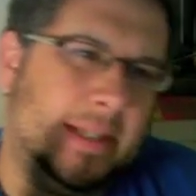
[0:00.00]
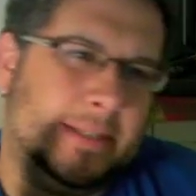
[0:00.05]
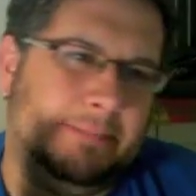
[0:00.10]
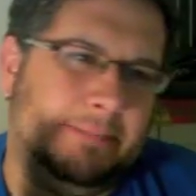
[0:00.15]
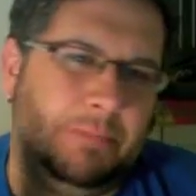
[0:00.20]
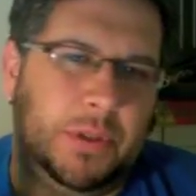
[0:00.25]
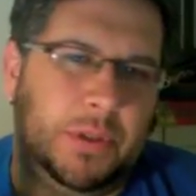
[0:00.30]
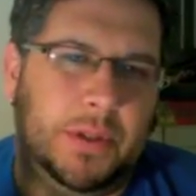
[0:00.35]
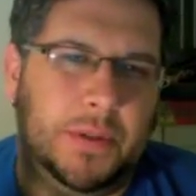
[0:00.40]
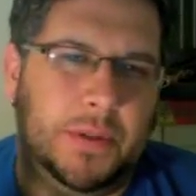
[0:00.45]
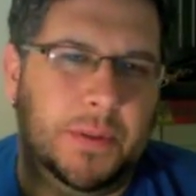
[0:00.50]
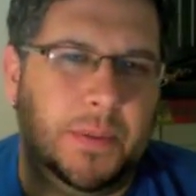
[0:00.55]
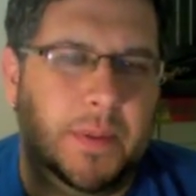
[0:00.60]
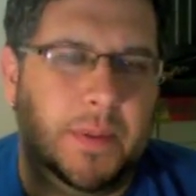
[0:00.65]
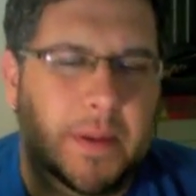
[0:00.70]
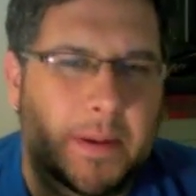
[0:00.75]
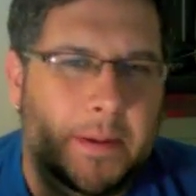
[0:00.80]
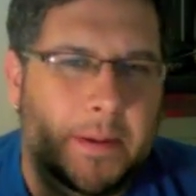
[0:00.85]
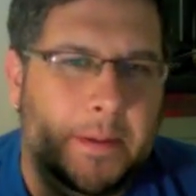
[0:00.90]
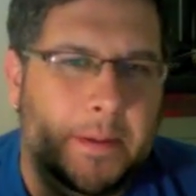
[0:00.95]
So
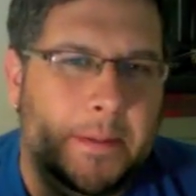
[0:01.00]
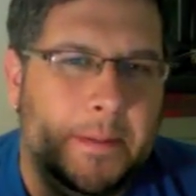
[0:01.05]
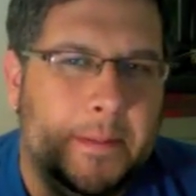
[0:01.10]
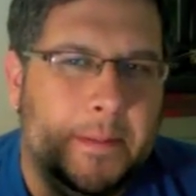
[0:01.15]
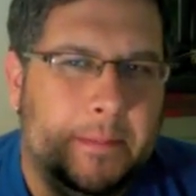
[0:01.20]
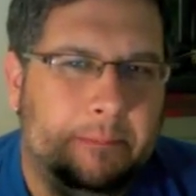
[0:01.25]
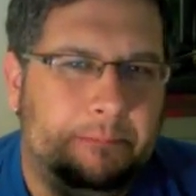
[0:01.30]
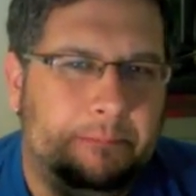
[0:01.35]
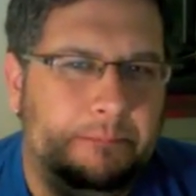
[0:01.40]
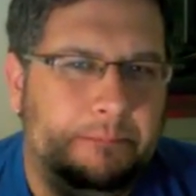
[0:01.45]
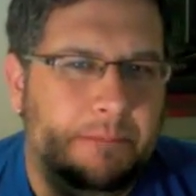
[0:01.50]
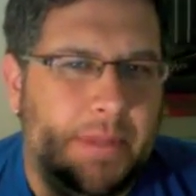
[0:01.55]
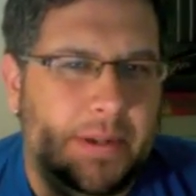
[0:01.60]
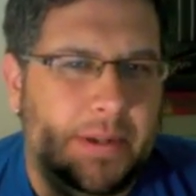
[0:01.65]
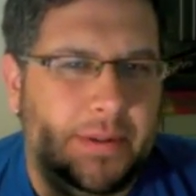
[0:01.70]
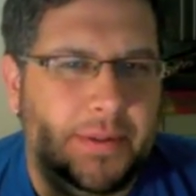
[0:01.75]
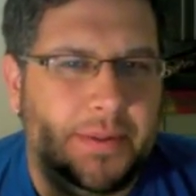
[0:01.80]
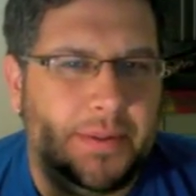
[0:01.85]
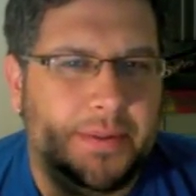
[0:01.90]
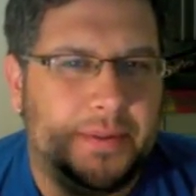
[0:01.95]

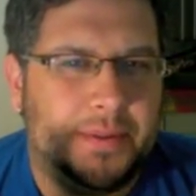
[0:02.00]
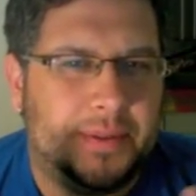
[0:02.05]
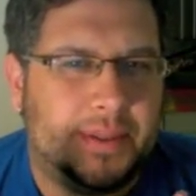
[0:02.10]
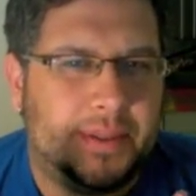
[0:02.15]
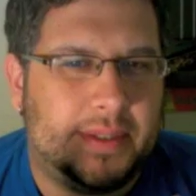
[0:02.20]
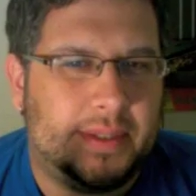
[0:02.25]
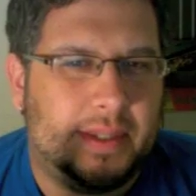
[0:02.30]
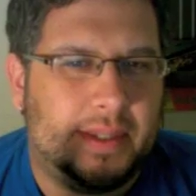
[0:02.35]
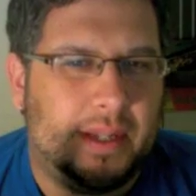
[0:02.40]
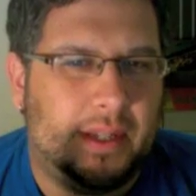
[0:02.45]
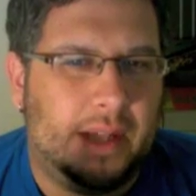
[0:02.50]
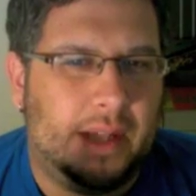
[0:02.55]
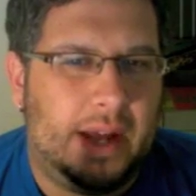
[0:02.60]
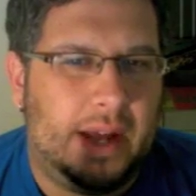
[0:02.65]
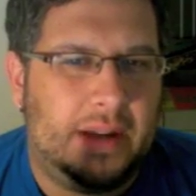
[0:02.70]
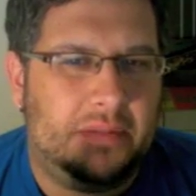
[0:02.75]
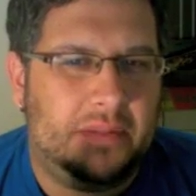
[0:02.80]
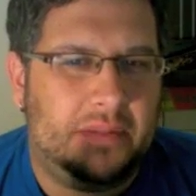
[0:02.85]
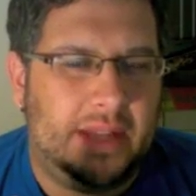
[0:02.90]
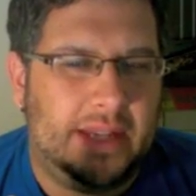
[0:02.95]
there's a
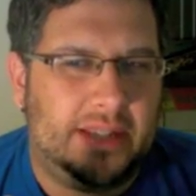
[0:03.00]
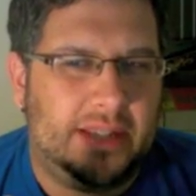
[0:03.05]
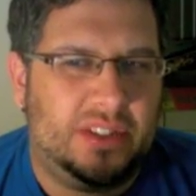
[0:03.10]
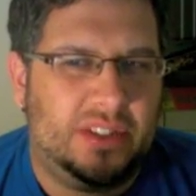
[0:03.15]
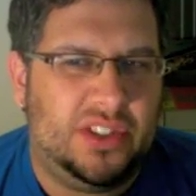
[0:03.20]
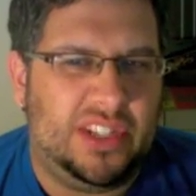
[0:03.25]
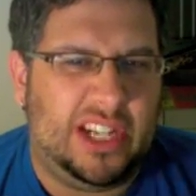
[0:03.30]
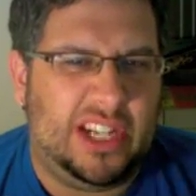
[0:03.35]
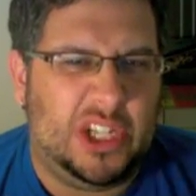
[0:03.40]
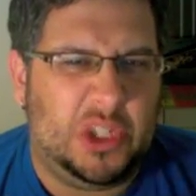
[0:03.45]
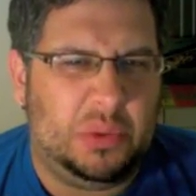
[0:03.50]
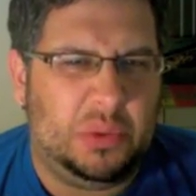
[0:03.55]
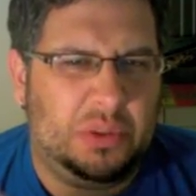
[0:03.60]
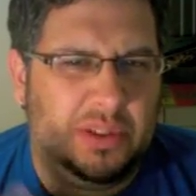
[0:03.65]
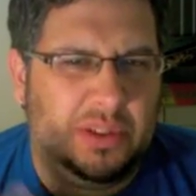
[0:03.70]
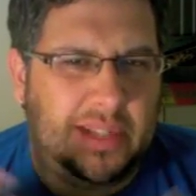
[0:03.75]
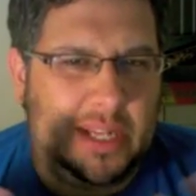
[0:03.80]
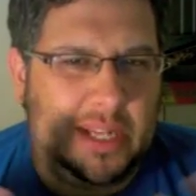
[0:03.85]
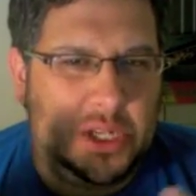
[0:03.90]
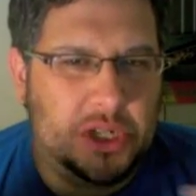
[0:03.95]
lot of like sexual
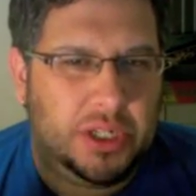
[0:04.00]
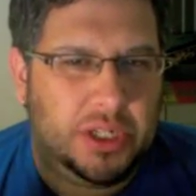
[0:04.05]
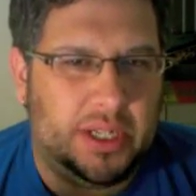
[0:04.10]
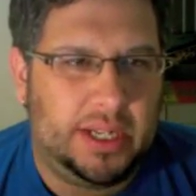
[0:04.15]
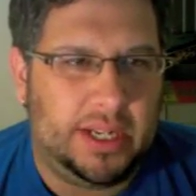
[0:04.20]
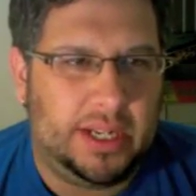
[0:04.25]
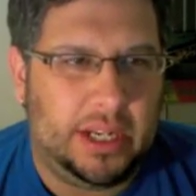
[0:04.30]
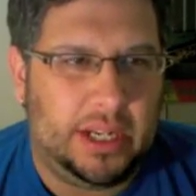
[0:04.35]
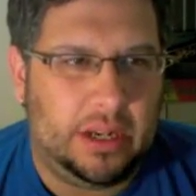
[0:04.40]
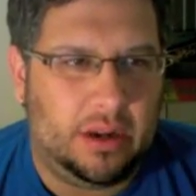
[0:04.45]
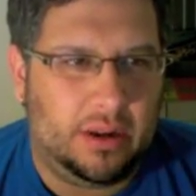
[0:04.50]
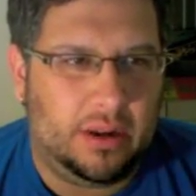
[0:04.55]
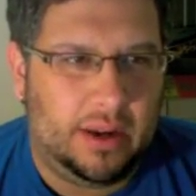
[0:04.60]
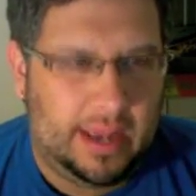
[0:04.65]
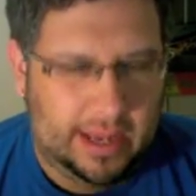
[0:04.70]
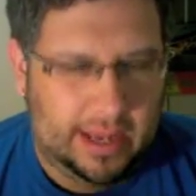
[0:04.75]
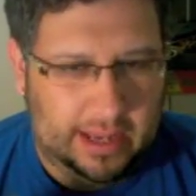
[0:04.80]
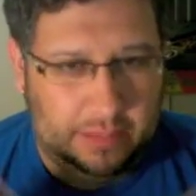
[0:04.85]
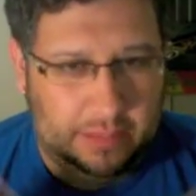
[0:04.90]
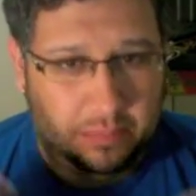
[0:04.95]
tension in here,
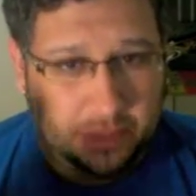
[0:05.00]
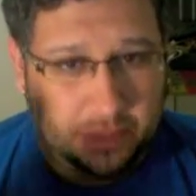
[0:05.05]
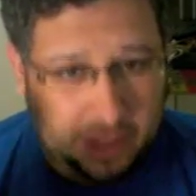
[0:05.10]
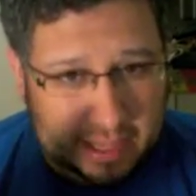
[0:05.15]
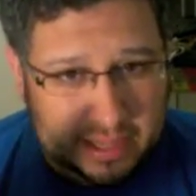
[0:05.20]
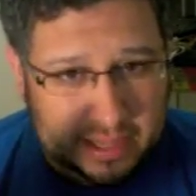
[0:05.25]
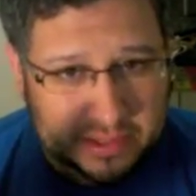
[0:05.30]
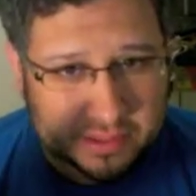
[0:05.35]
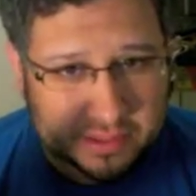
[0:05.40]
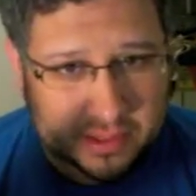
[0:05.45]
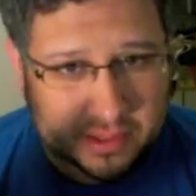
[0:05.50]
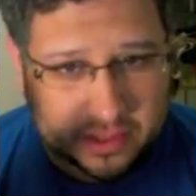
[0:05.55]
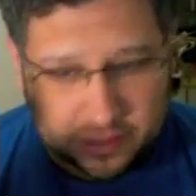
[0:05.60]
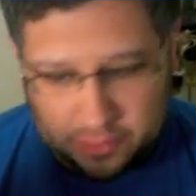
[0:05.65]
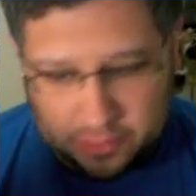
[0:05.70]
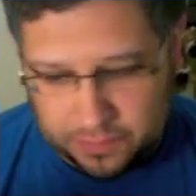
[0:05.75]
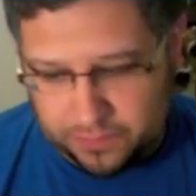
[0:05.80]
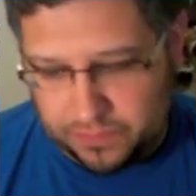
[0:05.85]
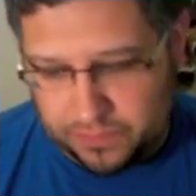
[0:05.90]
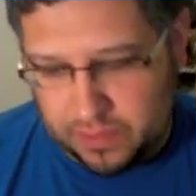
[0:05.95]
and
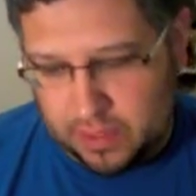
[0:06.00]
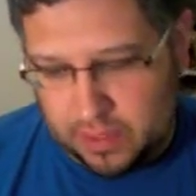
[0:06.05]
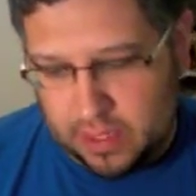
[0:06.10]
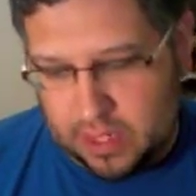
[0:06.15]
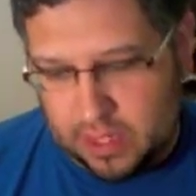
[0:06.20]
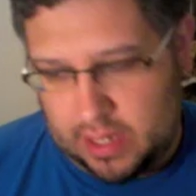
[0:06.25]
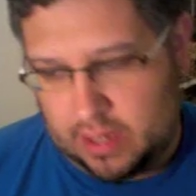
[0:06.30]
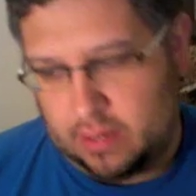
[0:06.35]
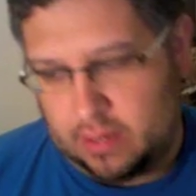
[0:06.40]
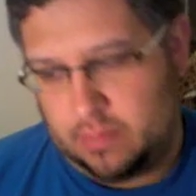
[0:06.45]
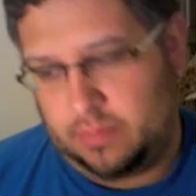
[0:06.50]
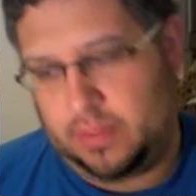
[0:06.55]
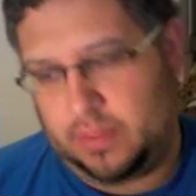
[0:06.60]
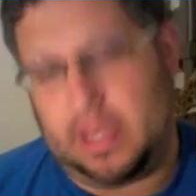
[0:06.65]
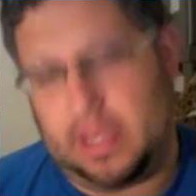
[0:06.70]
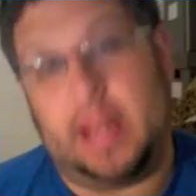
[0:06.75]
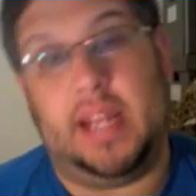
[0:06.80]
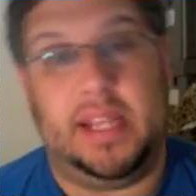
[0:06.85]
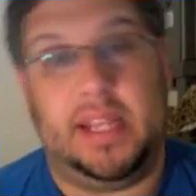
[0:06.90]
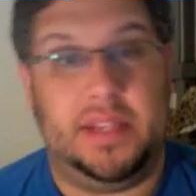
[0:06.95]
Belasco,
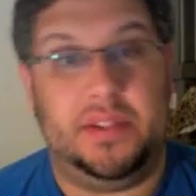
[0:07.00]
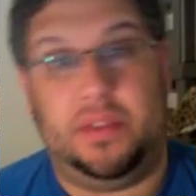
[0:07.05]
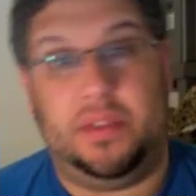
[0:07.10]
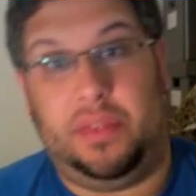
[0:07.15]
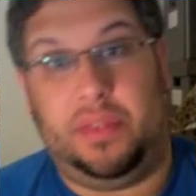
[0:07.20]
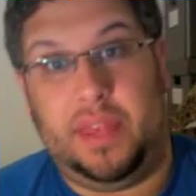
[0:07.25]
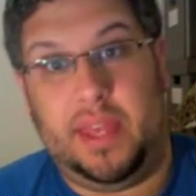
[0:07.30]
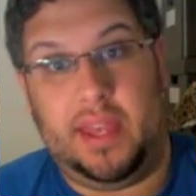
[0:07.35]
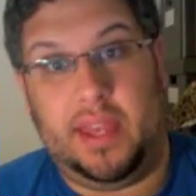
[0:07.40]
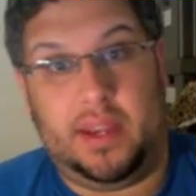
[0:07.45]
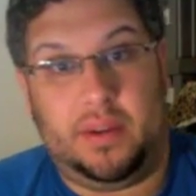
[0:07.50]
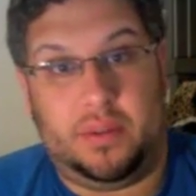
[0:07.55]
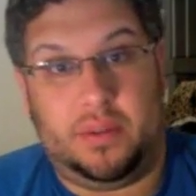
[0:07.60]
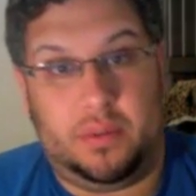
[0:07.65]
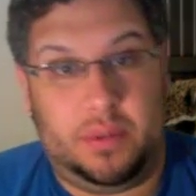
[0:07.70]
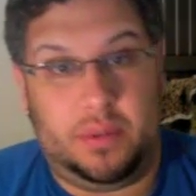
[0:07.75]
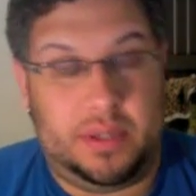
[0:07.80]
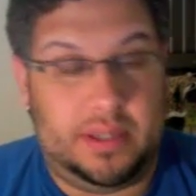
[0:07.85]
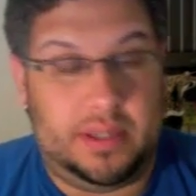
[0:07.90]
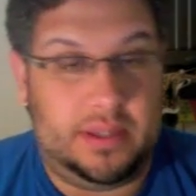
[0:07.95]
kind of his thing
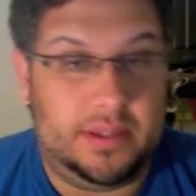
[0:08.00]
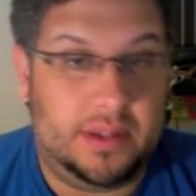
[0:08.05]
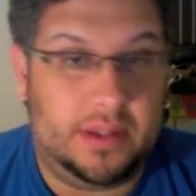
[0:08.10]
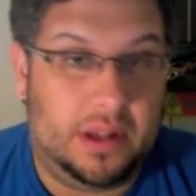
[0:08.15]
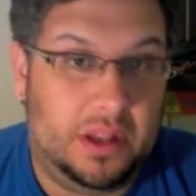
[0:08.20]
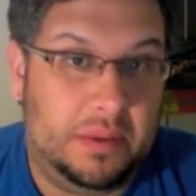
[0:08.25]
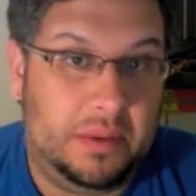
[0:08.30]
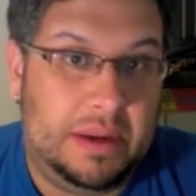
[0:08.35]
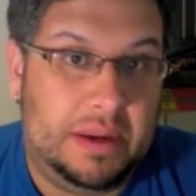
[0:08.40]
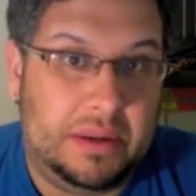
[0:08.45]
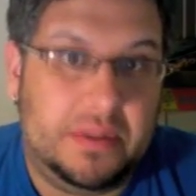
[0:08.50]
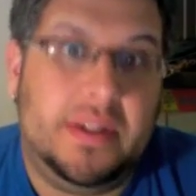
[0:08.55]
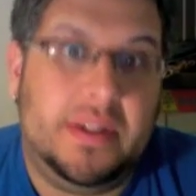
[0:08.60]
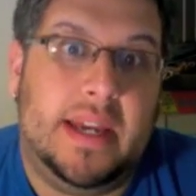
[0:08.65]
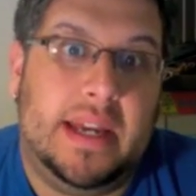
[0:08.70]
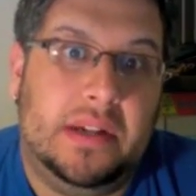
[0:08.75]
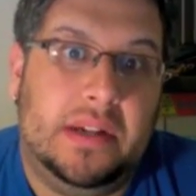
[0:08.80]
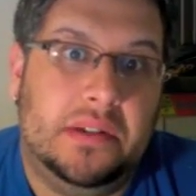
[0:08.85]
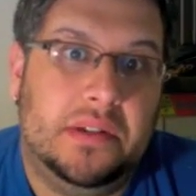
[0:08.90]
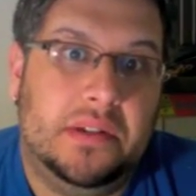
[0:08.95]
was all about
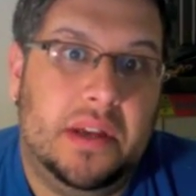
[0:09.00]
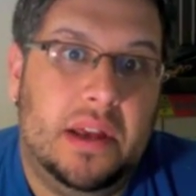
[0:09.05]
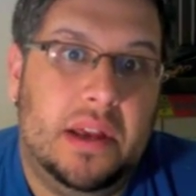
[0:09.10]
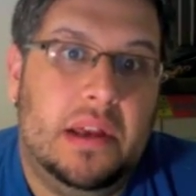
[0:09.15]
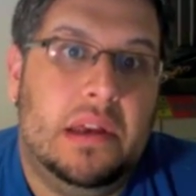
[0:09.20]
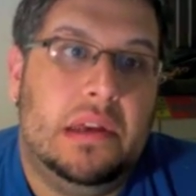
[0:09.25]
sex.